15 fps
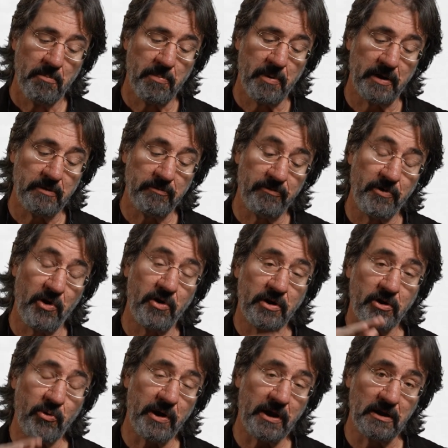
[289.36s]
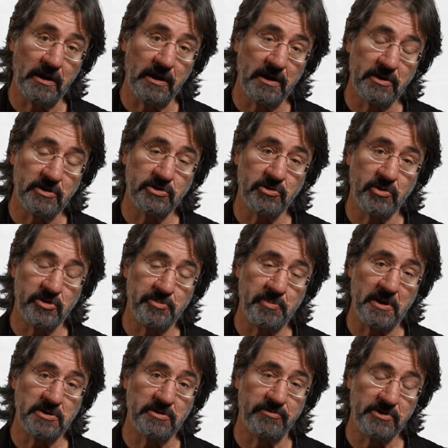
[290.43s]
but very quickly in a short
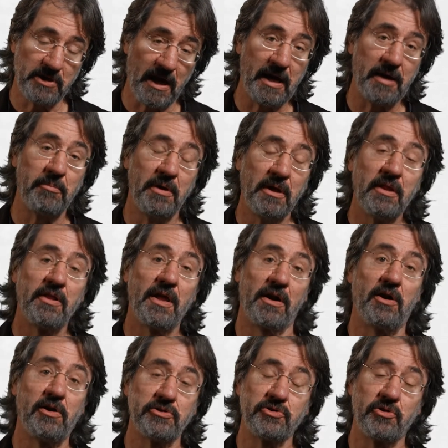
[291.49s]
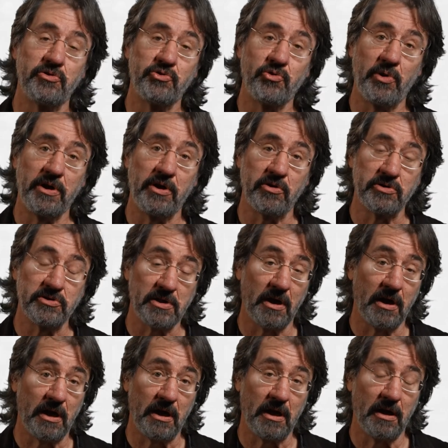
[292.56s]
space of time, that also triggers
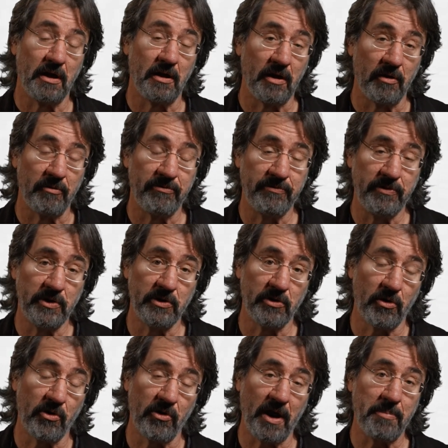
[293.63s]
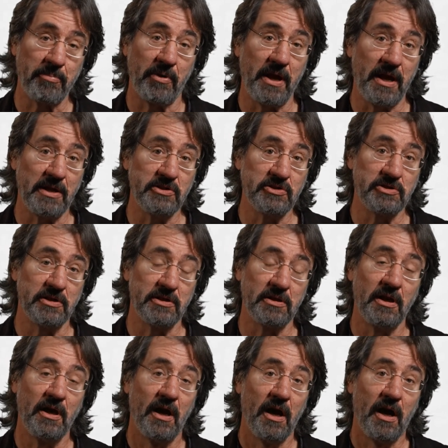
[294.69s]
a, a fear or apprehension
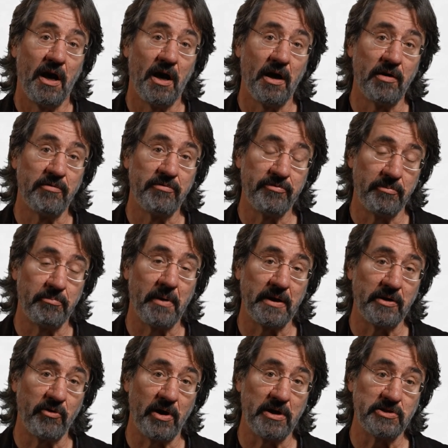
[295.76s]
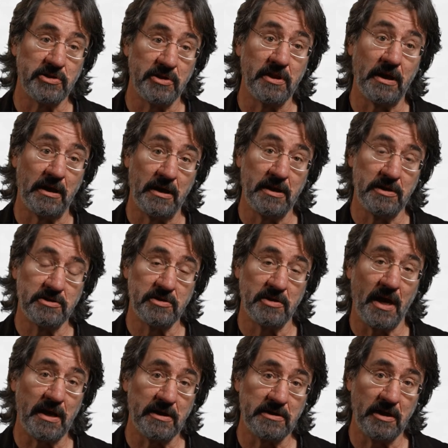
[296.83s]
of migration that leads
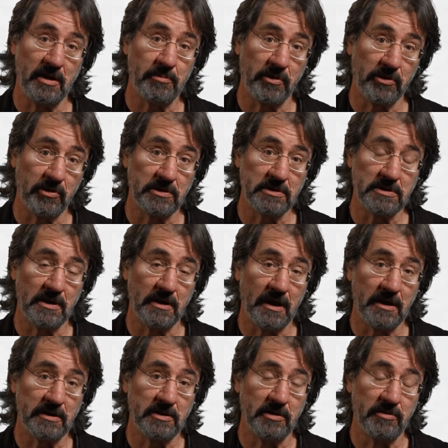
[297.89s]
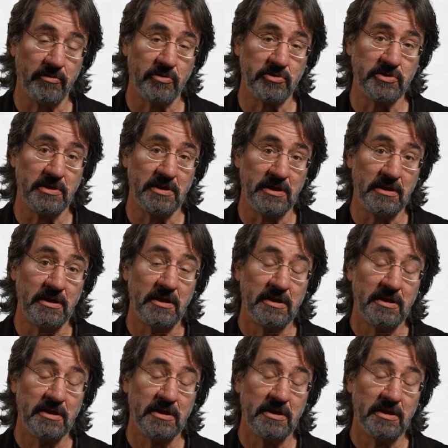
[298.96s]
to anti immigrant and anti diversity